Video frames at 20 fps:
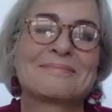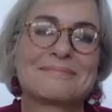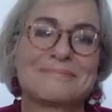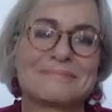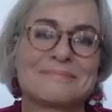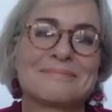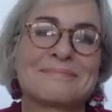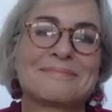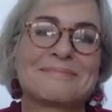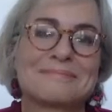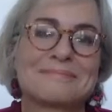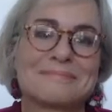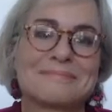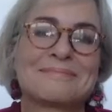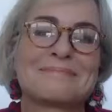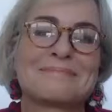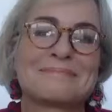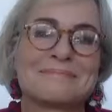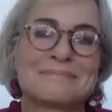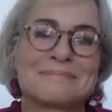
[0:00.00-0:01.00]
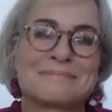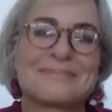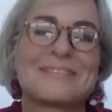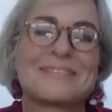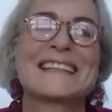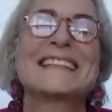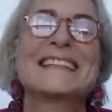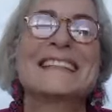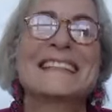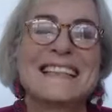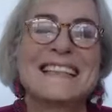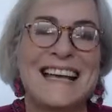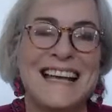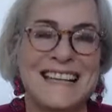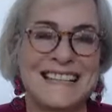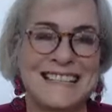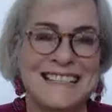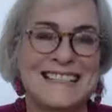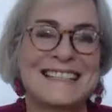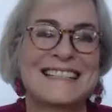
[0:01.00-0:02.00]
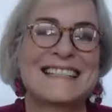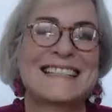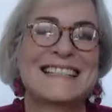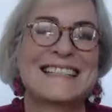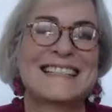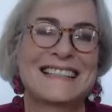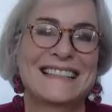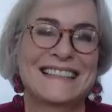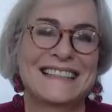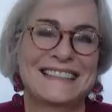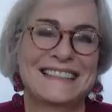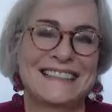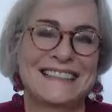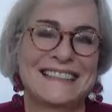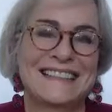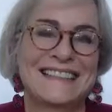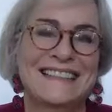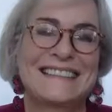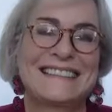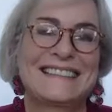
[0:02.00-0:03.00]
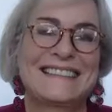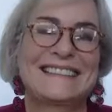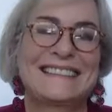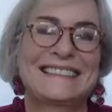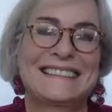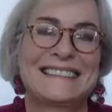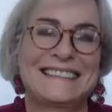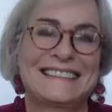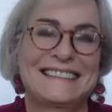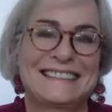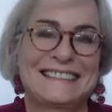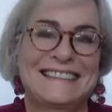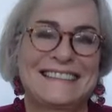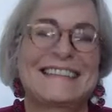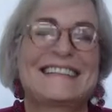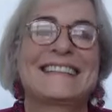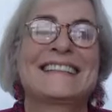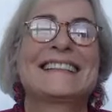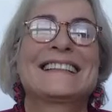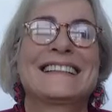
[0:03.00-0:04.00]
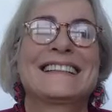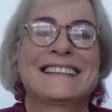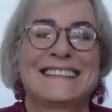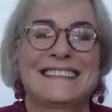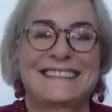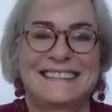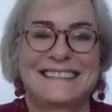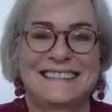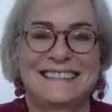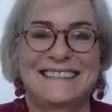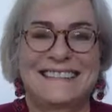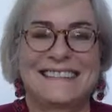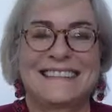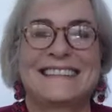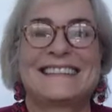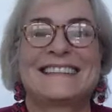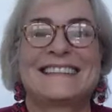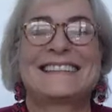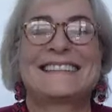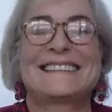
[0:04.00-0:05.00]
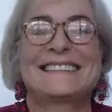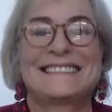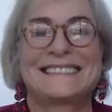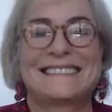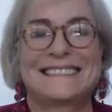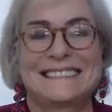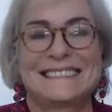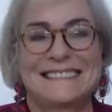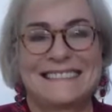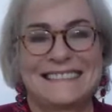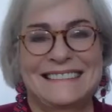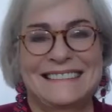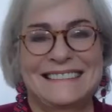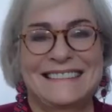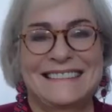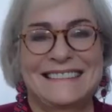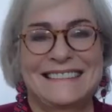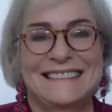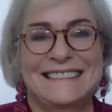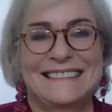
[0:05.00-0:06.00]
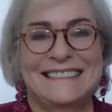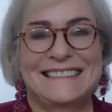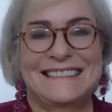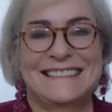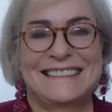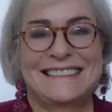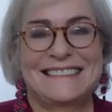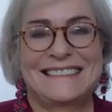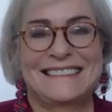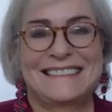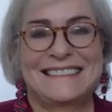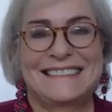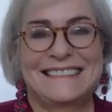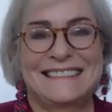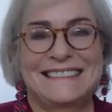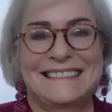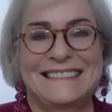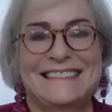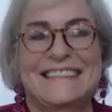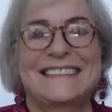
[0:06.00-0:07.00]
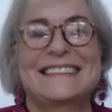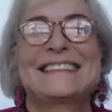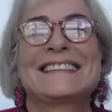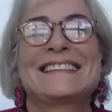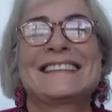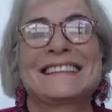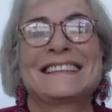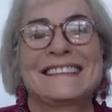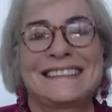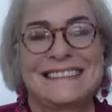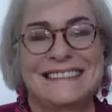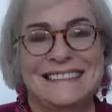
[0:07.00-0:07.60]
No words are spoken by the person on screen.